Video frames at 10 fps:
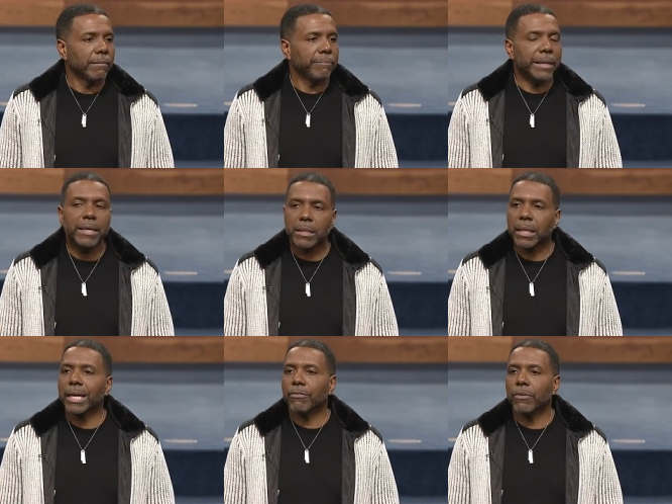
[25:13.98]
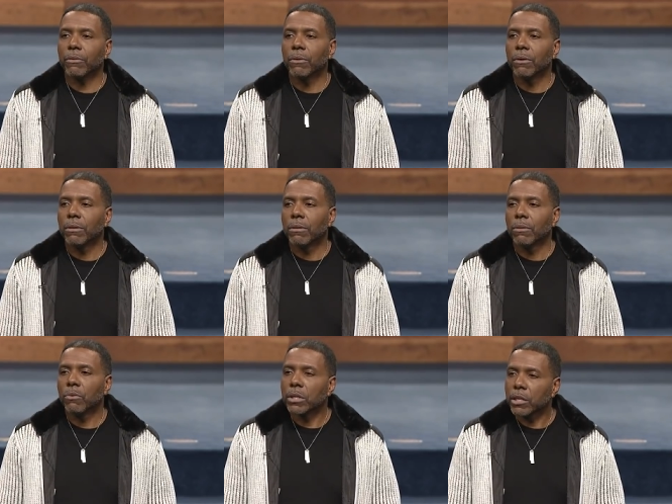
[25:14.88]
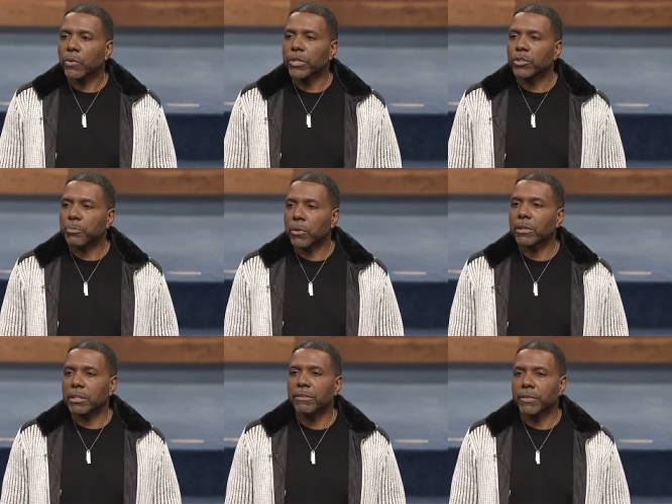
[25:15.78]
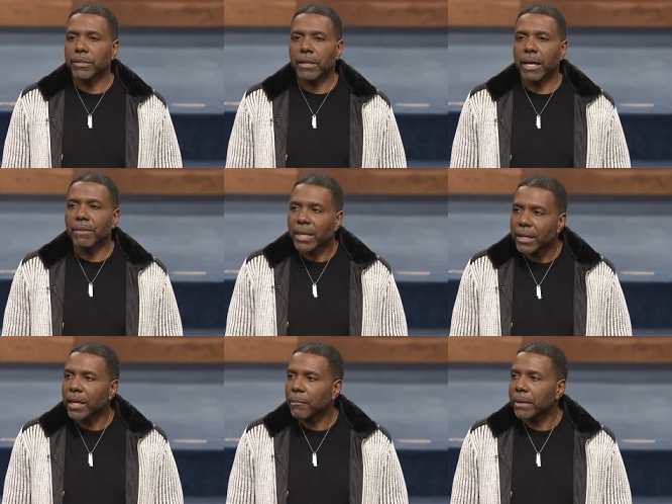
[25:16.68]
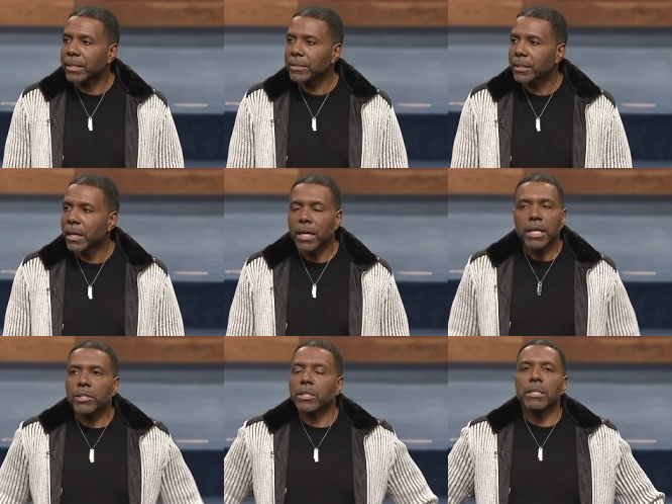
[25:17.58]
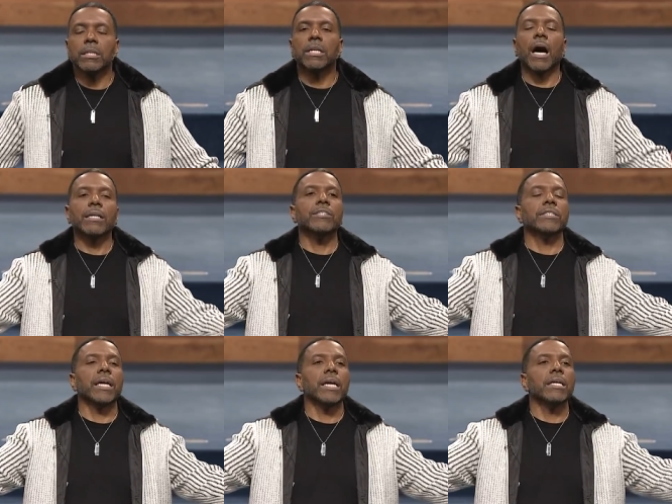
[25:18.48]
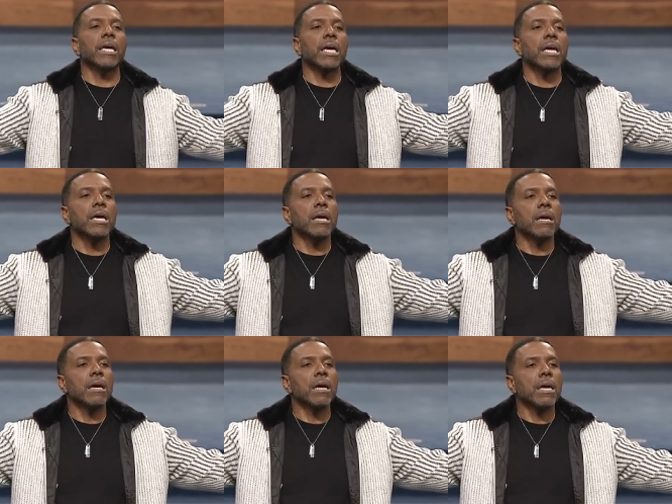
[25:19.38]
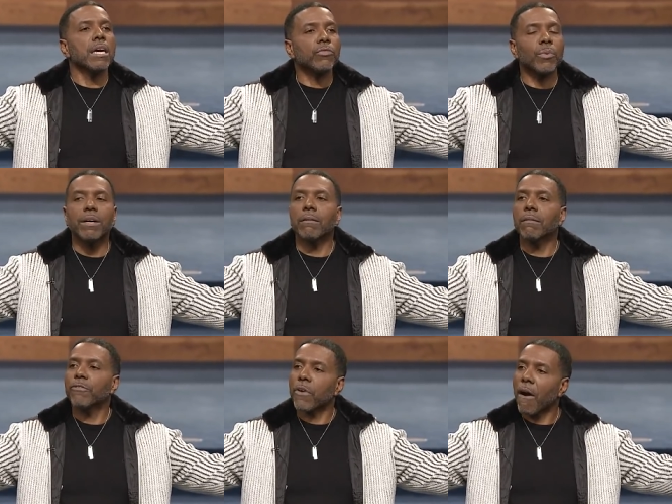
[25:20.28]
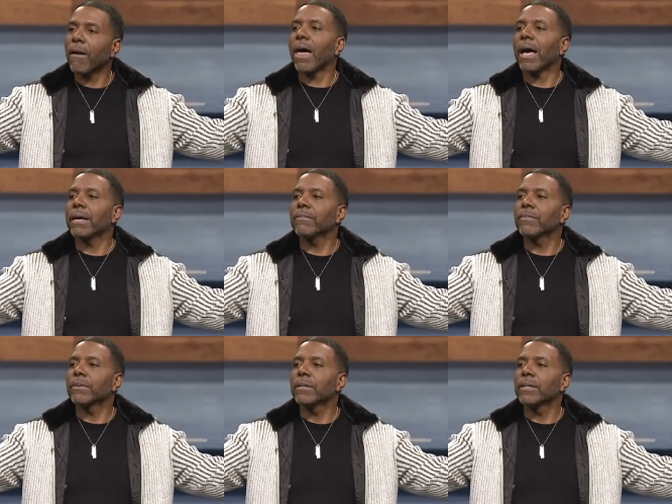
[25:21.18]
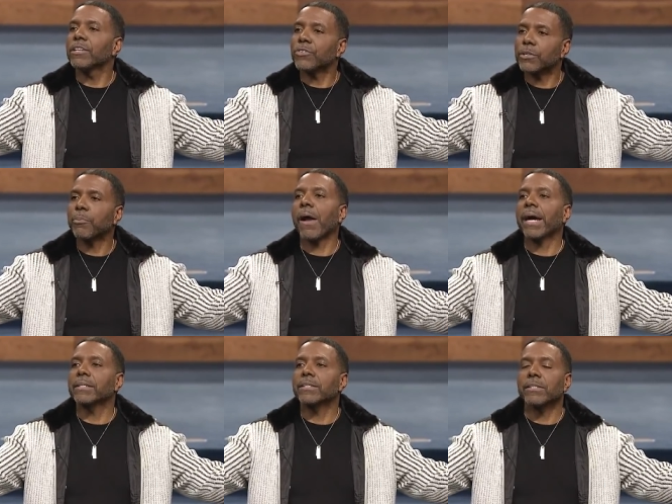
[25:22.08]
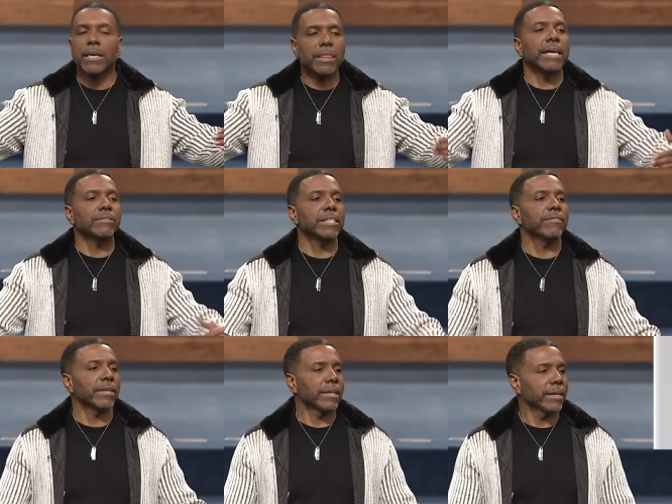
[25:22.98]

Being thankful will increase productivity in your life. Isn't that amazing? See, God is saying, his will for our lives is to practice thanksgiving.